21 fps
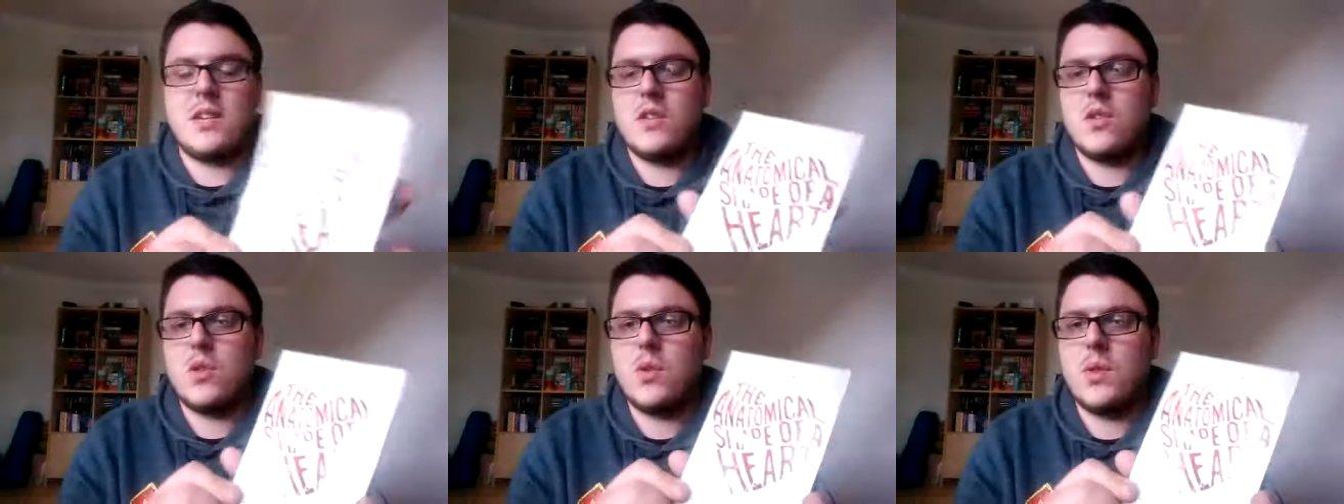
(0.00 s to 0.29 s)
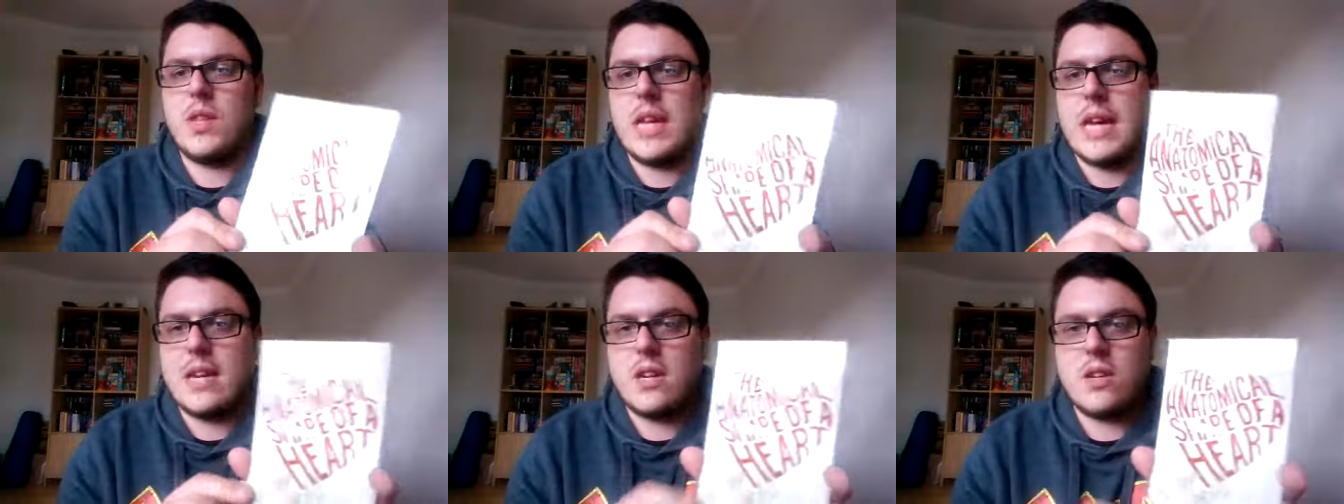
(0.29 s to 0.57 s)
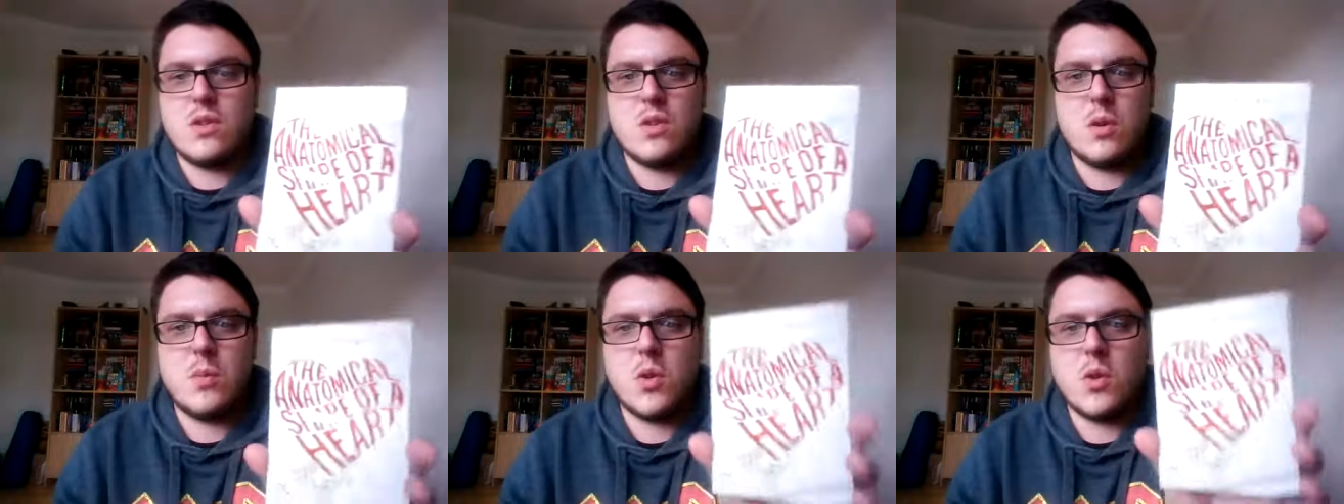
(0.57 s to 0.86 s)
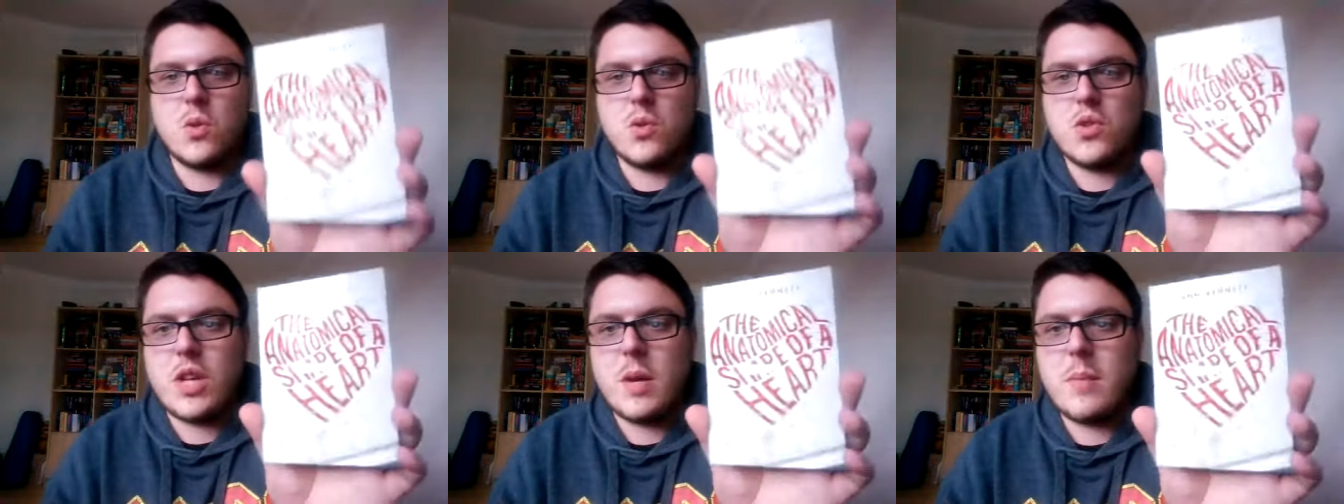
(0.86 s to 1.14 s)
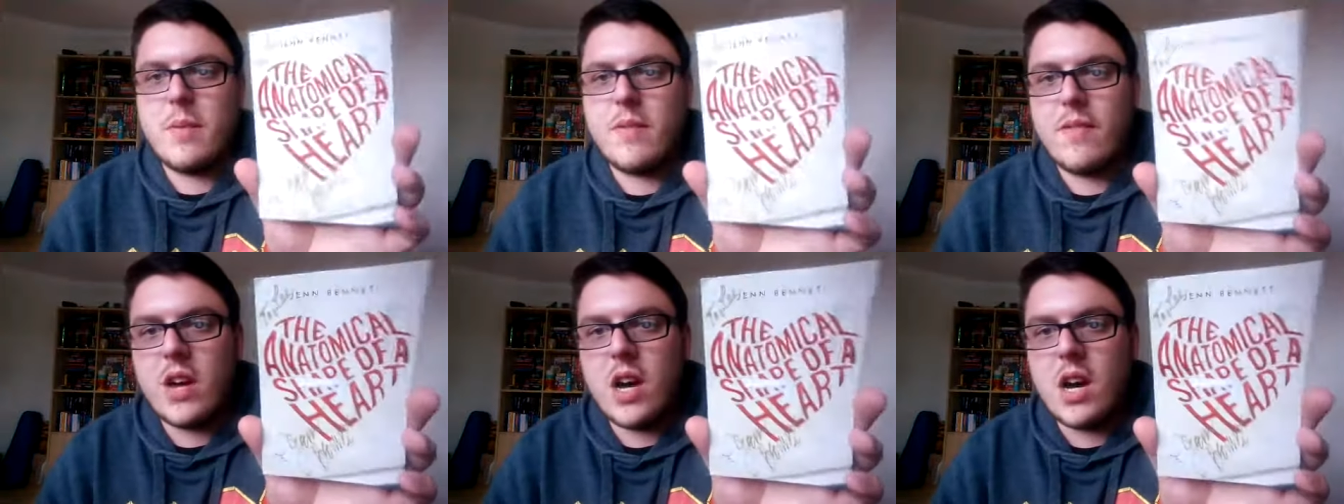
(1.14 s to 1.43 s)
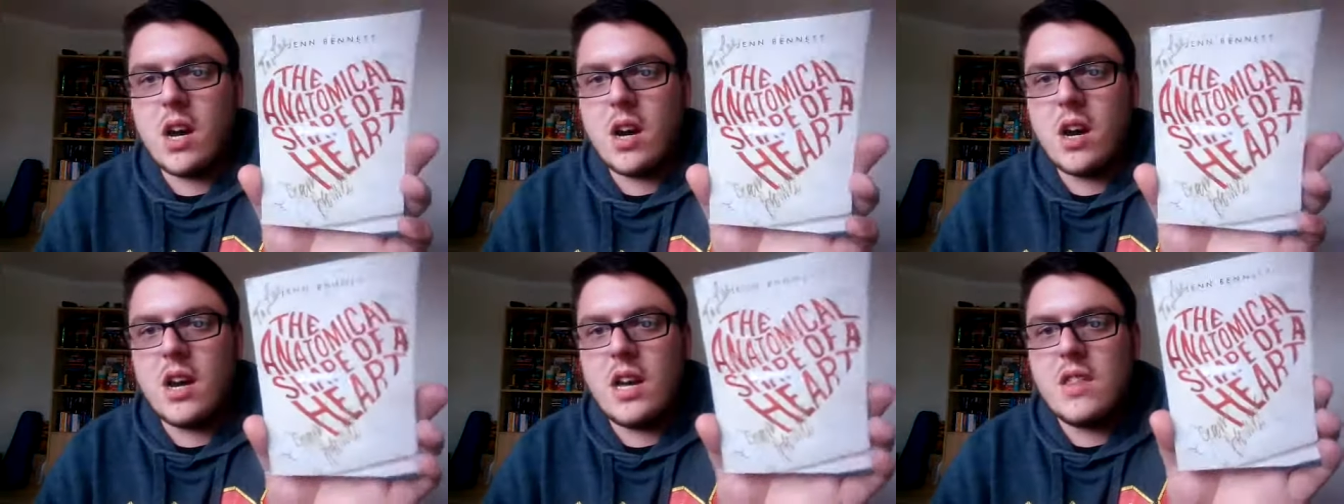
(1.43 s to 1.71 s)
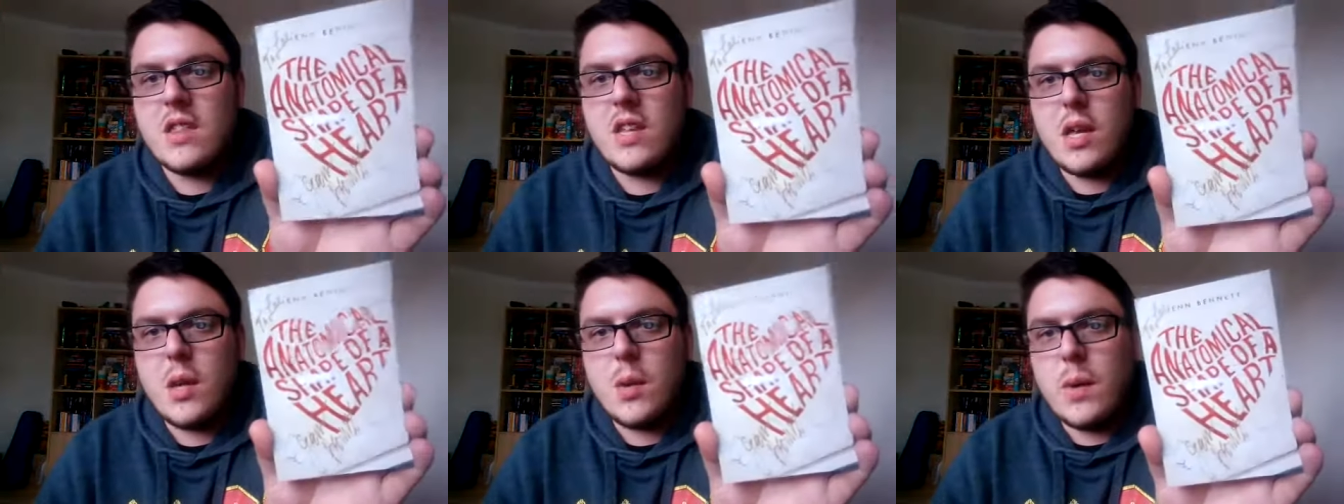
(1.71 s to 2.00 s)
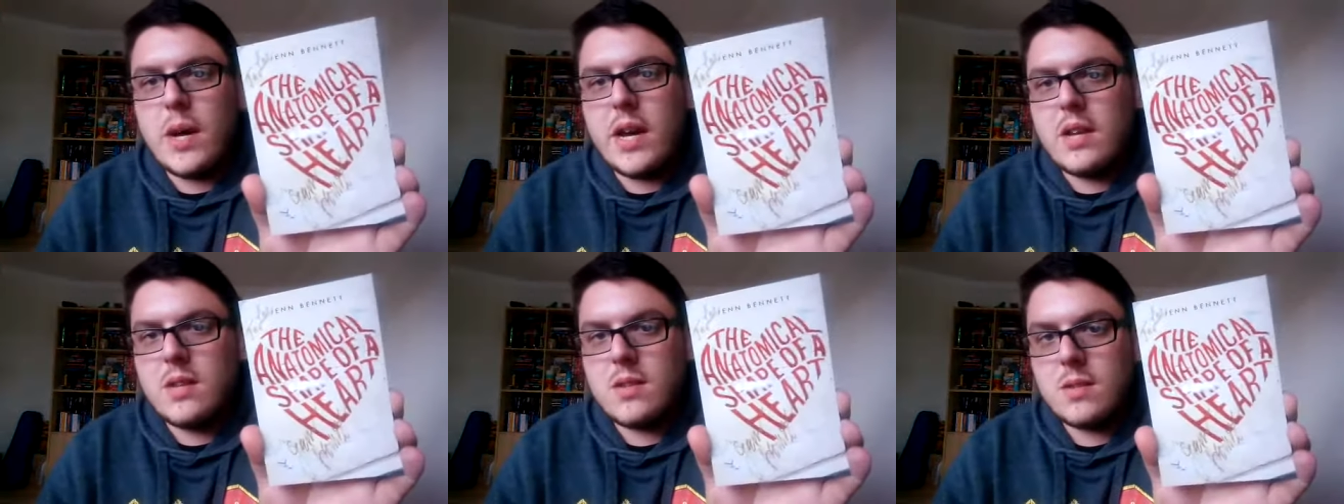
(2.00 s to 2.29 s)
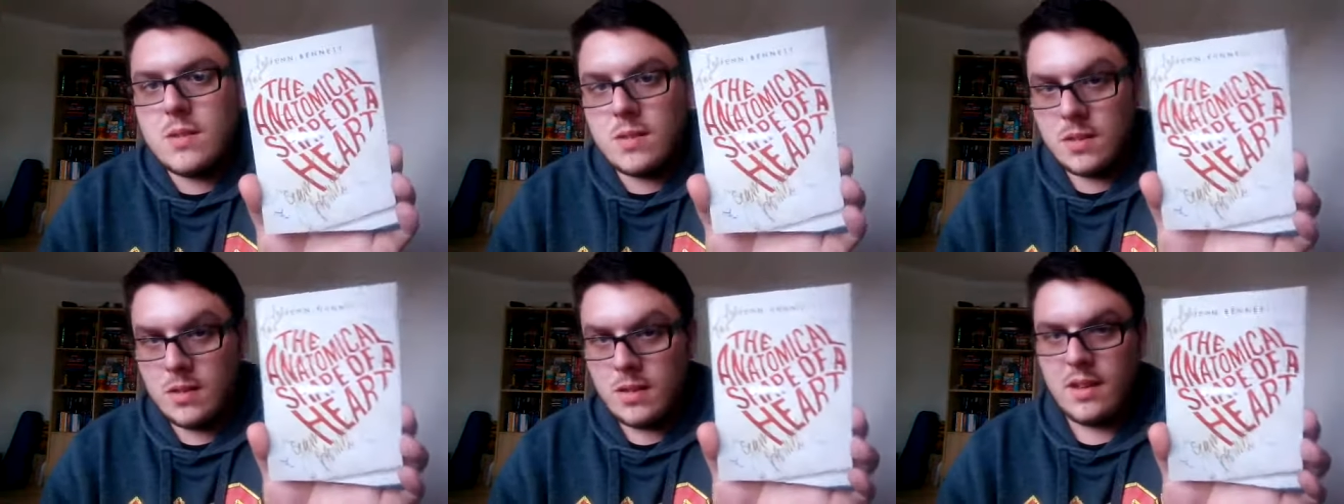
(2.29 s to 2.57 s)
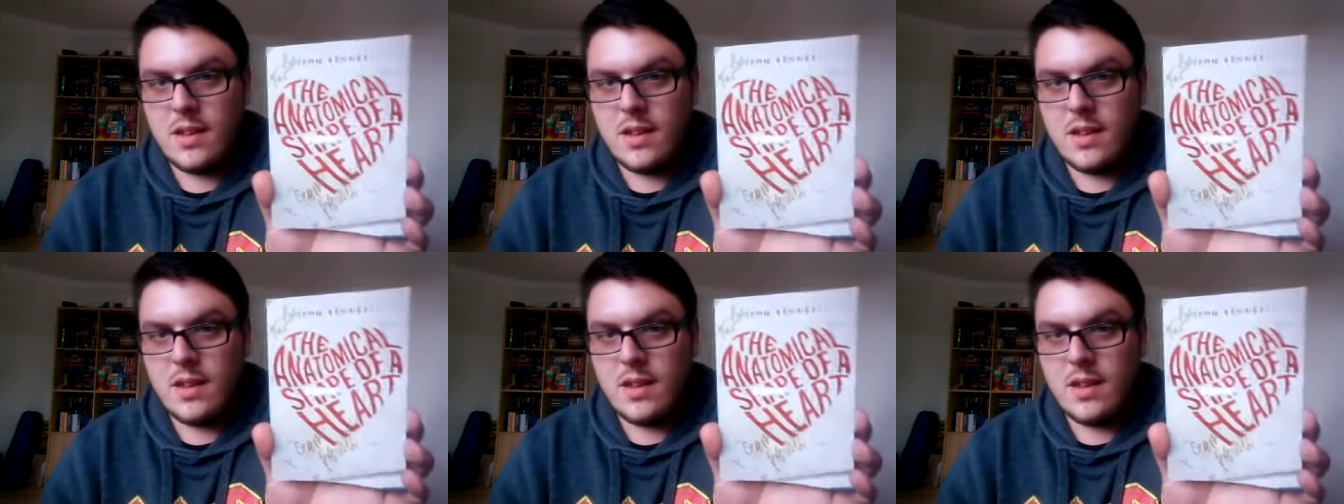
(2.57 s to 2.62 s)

it's called the anatomical shape of a heart in the US.